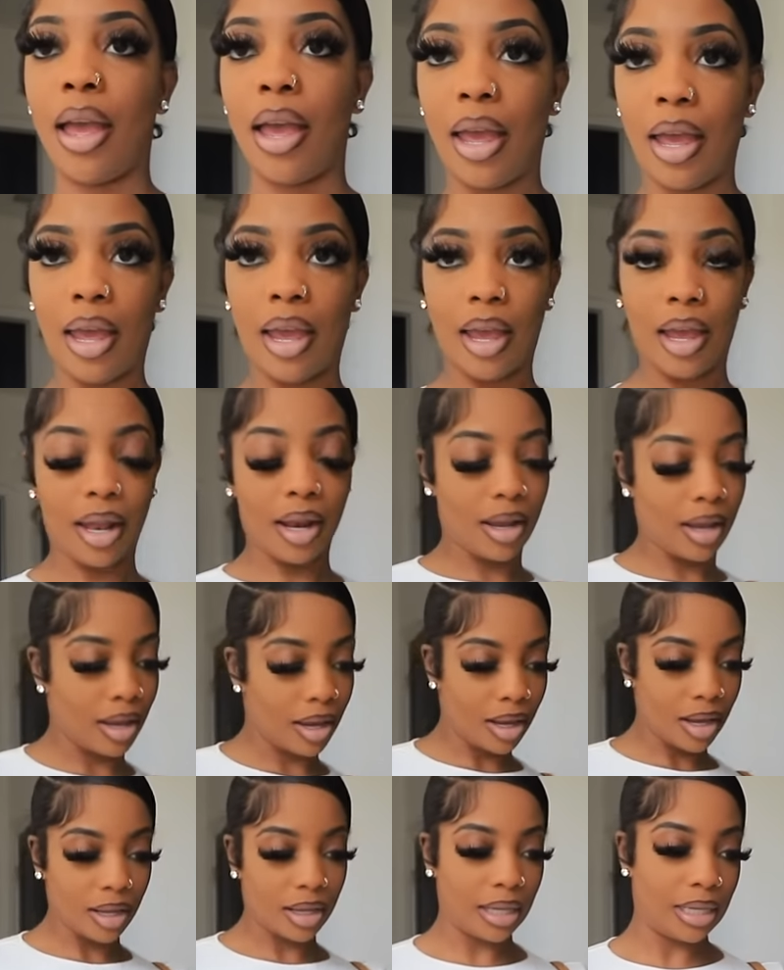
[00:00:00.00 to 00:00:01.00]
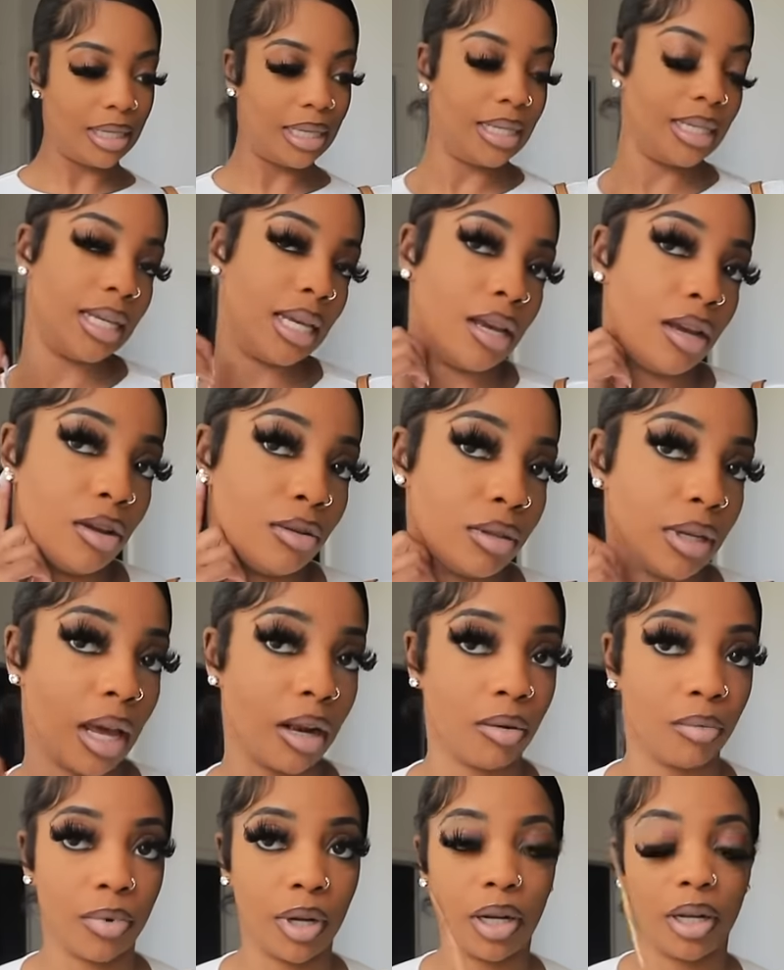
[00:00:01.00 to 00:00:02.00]
And the details,
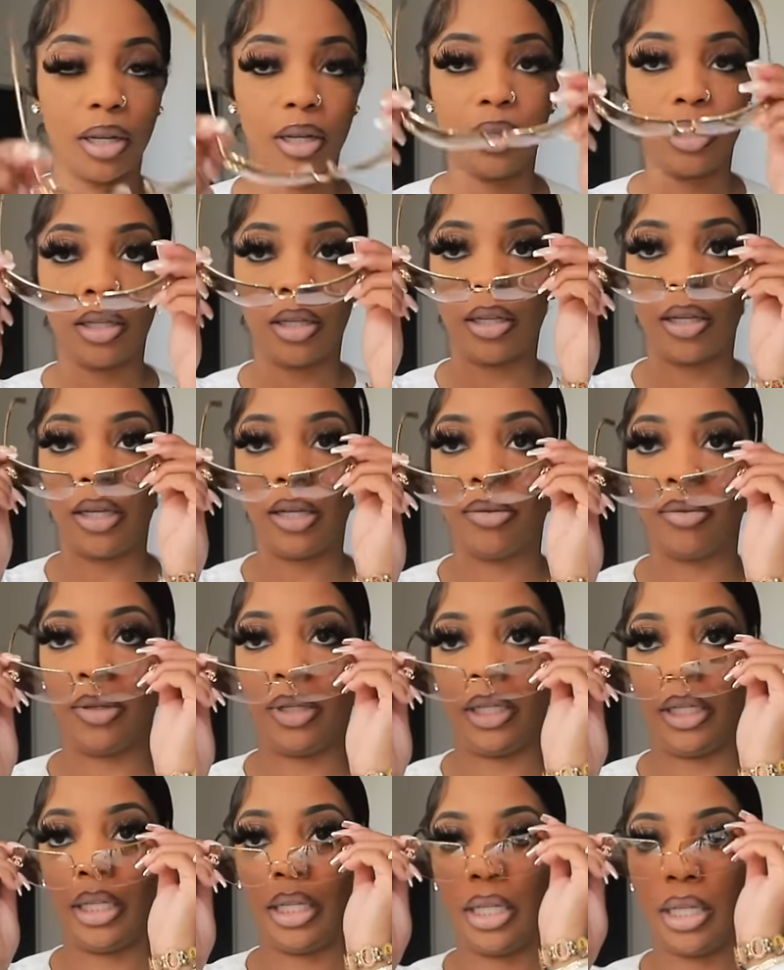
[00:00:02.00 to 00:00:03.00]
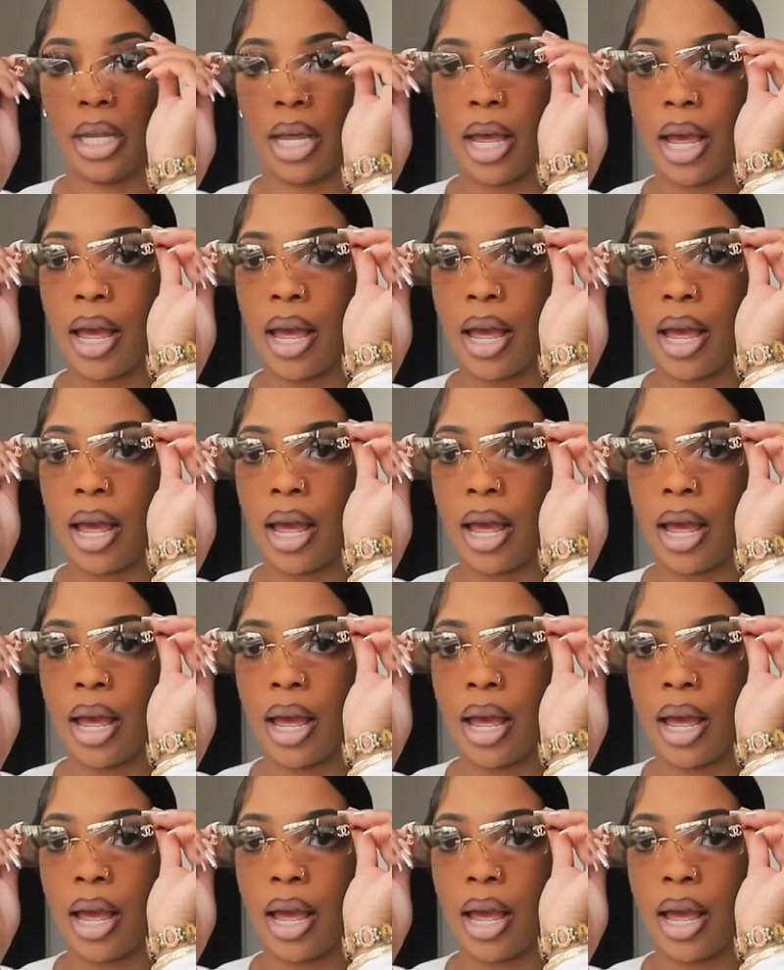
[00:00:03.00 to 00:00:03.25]
got on regular stud rings.